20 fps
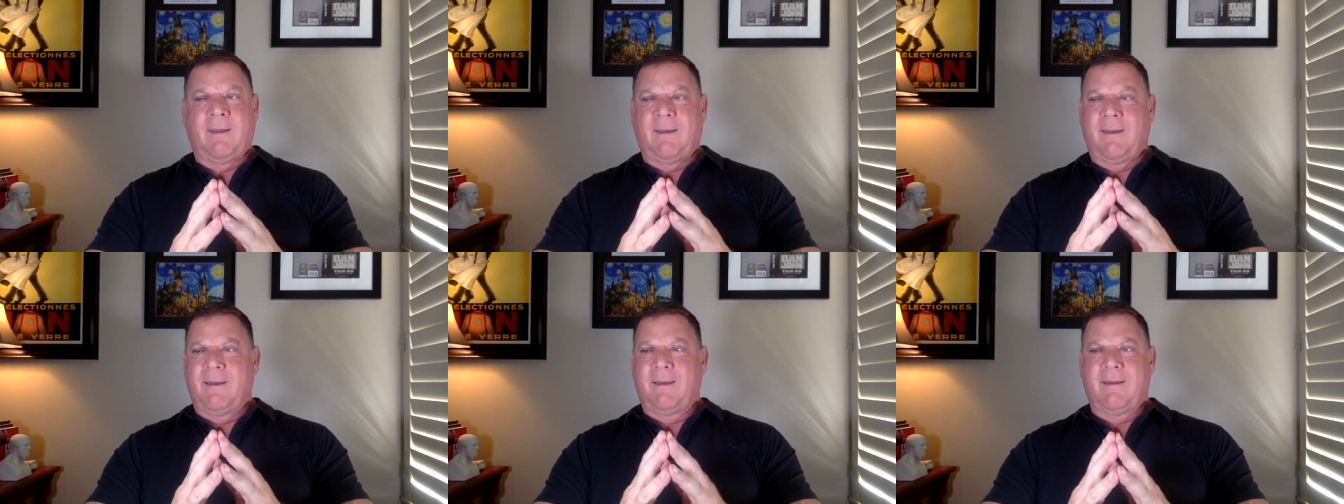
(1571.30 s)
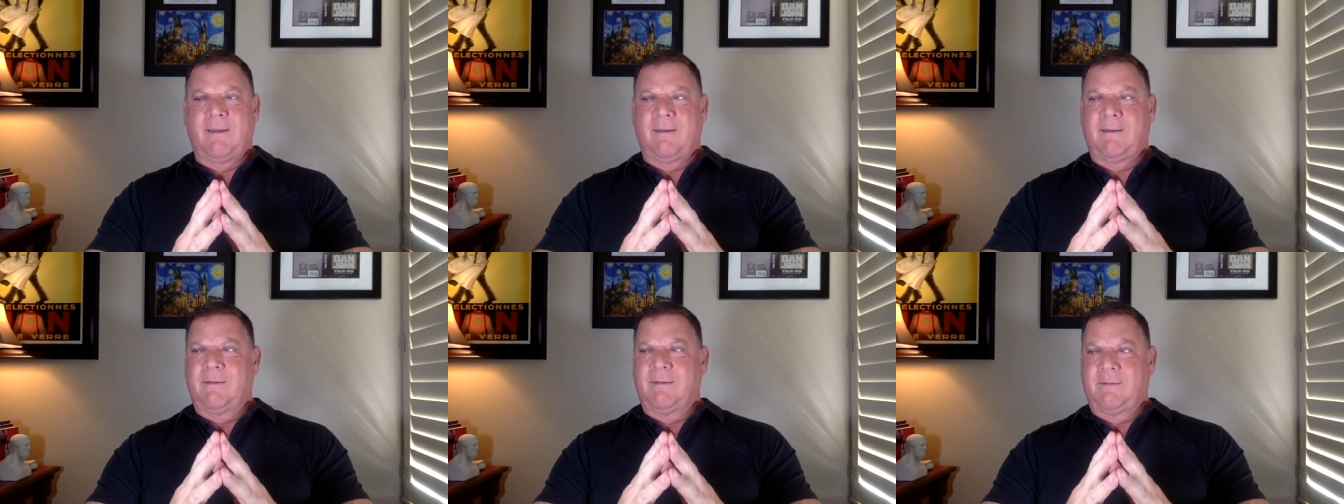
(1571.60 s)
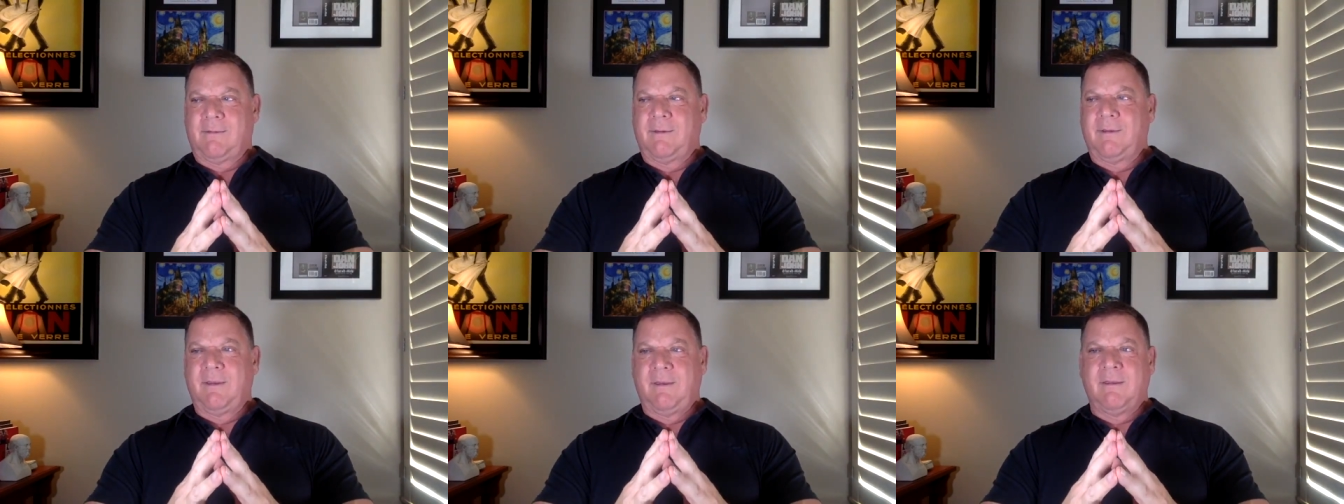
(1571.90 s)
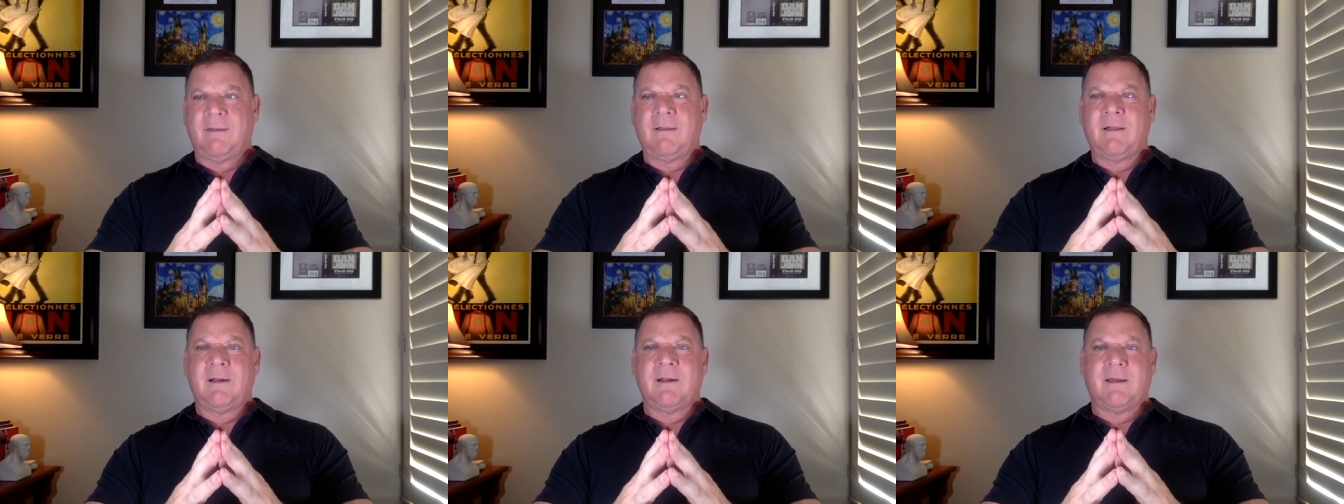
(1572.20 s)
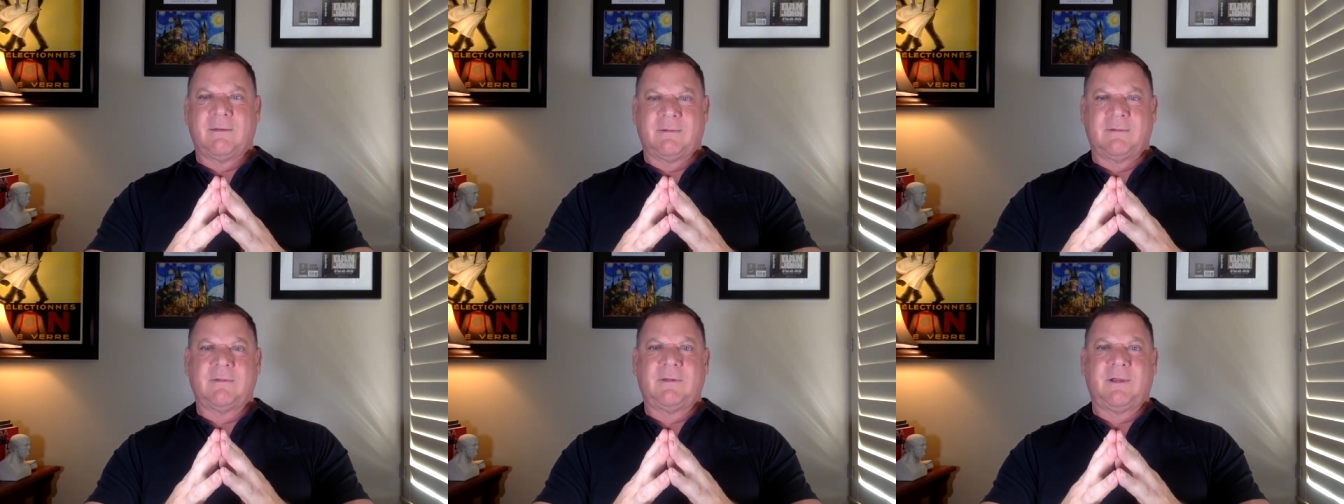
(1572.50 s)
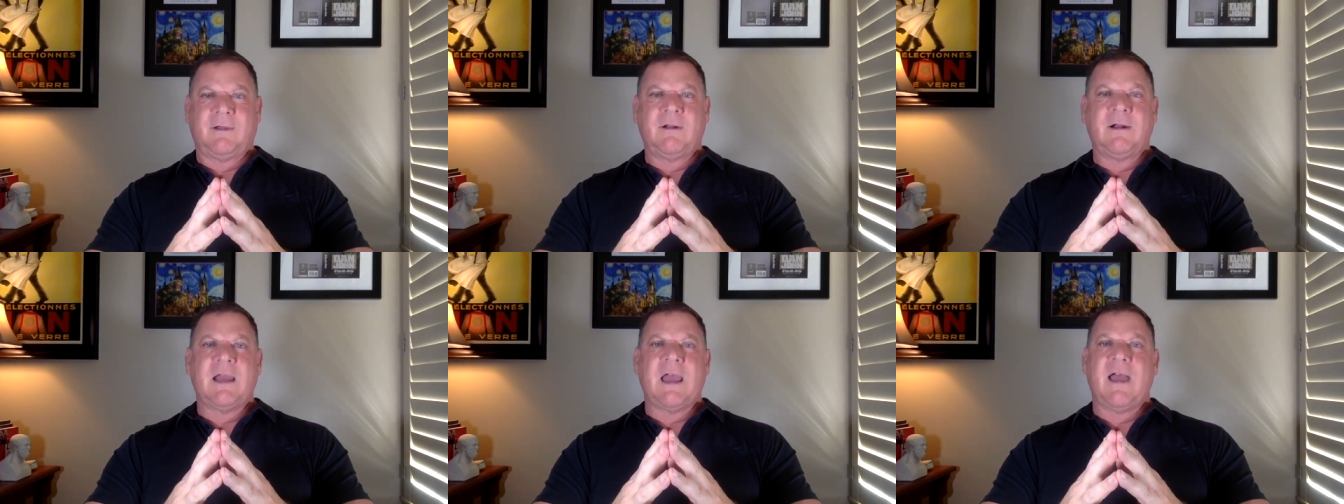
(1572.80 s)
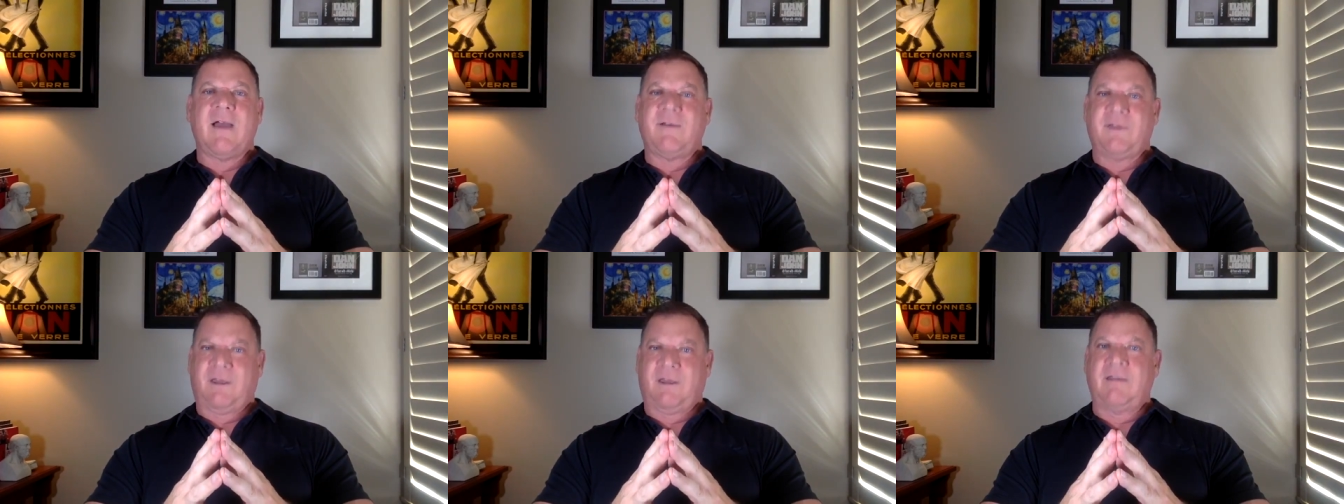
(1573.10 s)
uh, you're gonna you're gonna
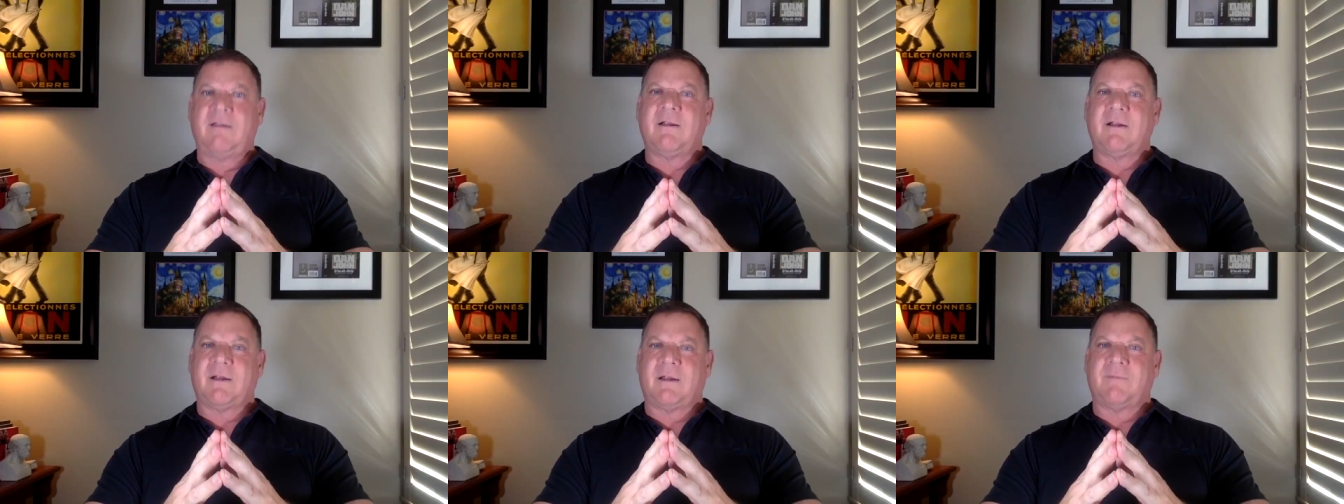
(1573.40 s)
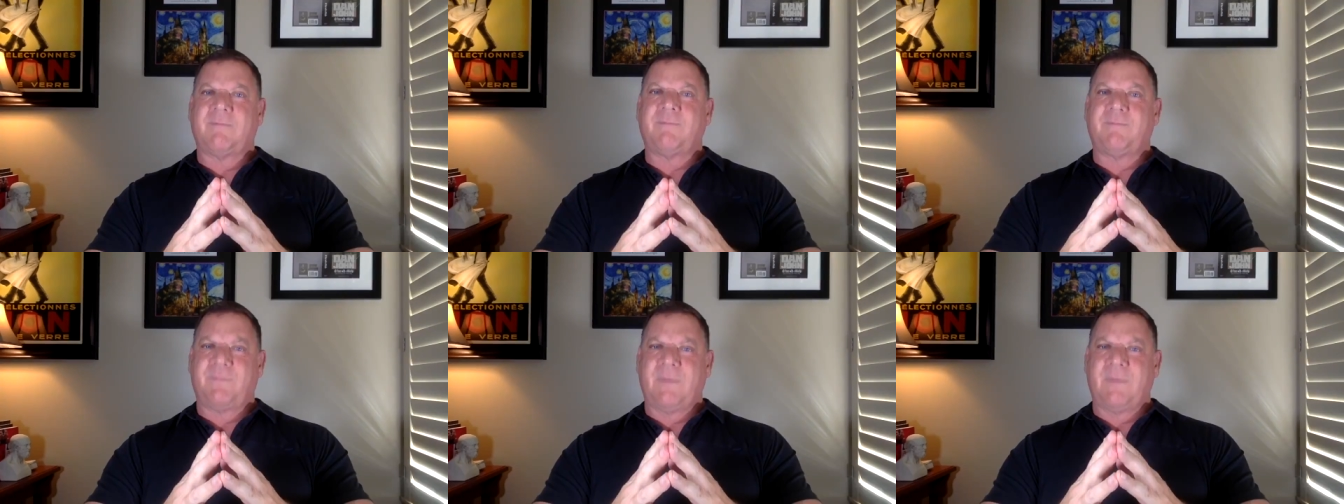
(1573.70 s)
have you're gonna